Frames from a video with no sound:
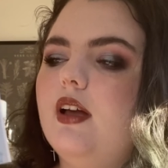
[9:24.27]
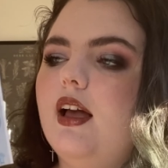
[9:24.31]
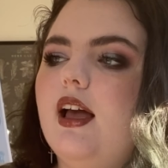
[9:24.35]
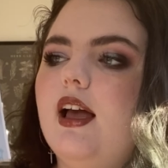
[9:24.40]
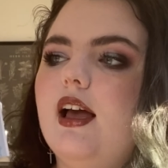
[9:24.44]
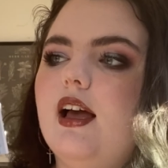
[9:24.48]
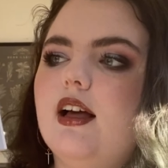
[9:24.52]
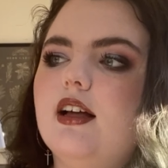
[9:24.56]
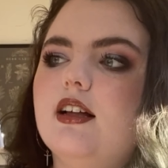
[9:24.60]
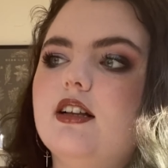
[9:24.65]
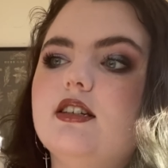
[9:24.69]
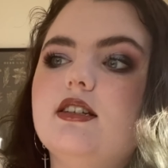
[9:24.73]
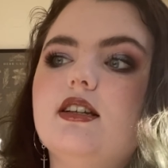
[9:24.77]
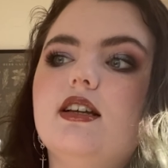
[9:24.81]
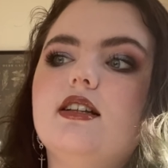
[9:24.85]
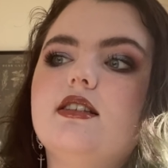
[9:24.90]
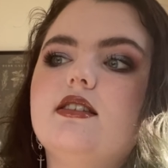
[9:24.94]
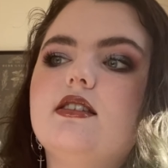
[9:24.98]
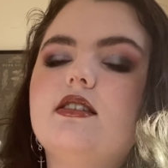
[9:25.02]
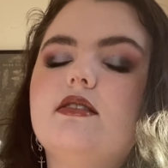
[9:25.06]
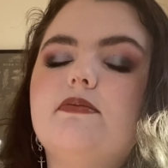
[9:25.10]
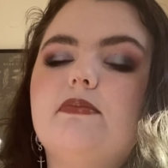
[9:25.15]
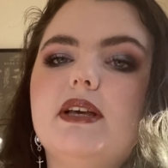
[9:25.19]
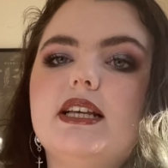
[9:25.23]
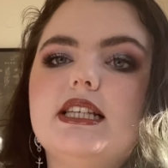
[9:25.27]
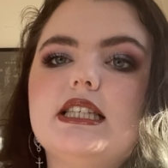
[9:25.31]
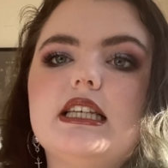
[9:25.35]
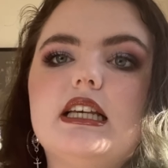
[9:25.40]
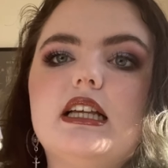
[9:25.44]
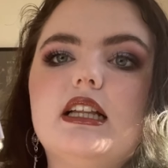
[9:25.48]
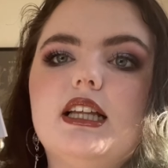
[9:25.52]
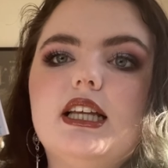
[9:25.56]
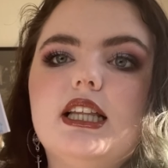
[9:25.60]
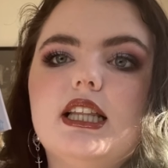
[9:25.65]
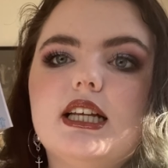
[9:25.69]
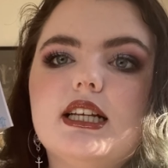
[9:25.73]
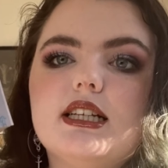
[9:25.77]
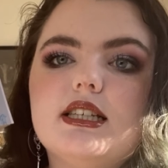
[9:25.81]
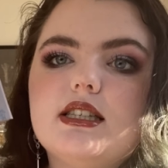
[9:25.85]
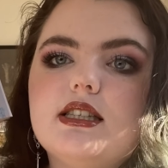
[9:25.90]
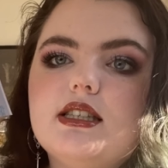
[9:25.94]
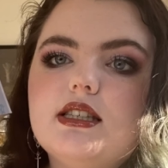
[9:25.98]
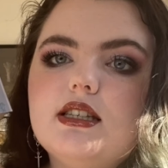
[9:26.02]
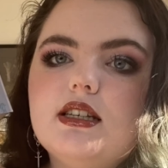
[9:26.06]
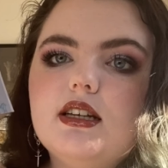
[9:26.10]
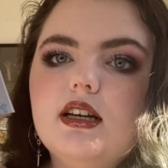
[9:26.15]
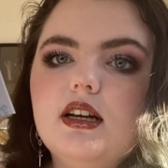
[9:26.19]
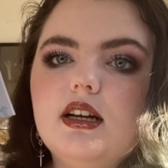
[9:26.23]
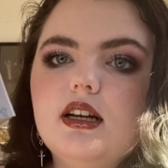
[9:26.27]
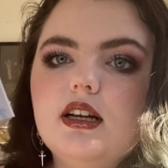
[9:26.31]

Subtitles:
And it's basically this